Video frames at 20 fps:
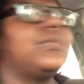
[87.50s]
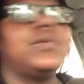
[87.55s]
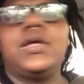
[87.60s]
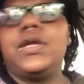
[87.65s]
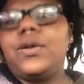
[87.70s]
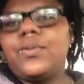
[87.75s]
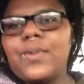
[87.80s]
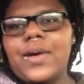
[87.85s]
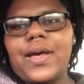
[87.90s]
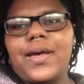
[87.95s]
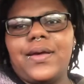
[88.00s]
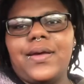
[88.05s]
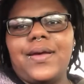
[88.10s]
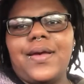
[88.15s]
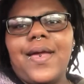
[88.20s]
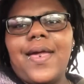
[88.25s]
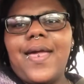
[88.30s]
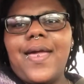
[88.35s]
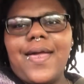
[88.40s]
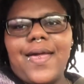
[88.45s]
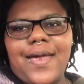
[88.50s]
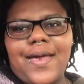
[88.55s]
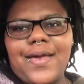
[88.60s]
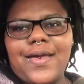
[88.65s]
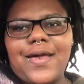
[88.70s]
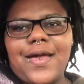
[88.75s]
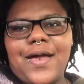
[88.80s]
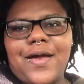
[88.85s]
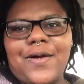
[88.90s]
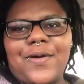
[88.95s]
anyway.
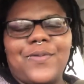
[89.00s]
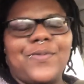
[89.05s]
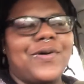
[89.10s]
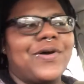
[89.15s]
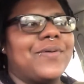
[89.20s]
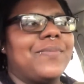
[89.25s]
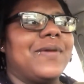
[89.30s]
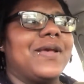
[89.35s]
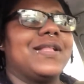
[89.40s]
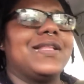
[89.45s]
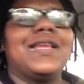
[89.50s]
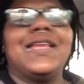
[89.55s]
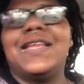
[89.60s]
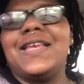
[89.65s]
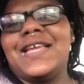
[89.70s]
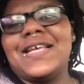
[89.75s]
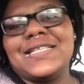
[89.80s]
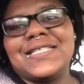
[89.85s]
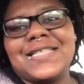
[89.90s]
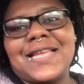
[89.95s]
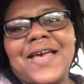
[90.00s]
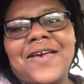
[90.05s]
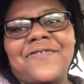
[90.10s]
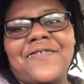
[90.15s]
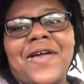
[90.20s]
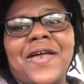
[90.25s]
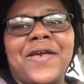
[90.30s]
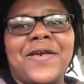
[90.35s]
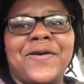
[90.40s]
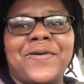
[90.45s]
Hey, y'all. Welcome back to Lynette's Life.
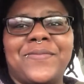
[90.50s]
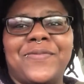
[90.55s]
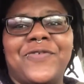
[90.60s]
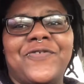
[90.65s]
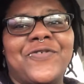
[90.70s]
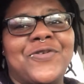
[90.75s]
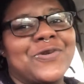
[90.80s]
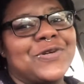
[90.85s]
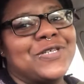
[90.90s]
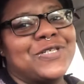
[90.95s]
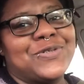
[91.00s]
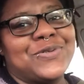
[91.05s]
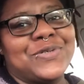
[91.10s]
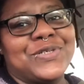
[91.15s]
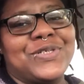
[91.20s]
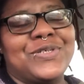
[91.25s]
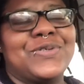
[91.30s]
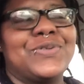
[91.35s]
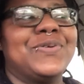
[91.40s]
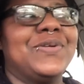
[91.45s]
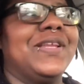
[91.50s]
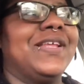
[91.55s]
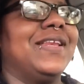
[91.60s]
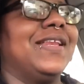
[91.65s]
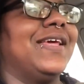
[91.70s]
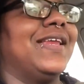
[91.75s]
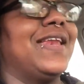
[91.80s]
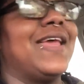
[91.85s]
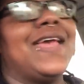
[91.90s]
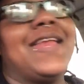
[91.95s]
I am, of course, yours truly,
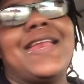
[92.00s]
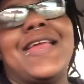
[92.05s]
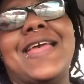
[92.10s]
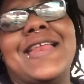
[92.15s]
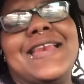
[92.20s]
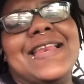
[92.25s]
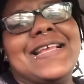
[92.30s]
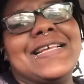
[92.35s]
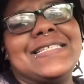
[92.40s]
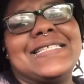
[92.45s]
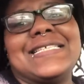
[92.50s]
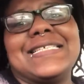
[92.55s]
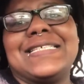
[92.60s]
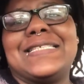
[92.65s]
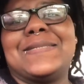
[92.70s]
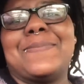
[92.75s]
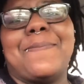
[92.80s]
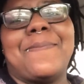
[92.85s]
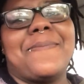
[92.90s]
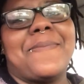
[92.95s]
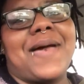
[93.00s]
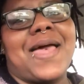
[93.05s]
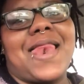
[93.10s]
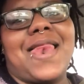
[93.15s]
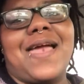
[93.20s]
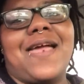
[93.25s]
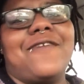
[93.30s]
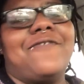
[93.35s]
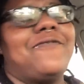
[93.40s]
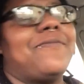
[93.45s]
Lynette. And this is my
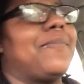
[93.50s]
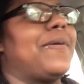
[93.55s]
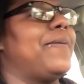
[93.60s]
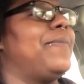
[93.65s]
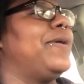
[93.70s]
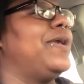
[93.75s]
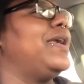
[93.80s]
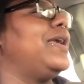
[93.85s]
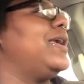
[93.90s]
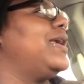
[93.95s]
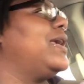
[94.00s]
life, baby.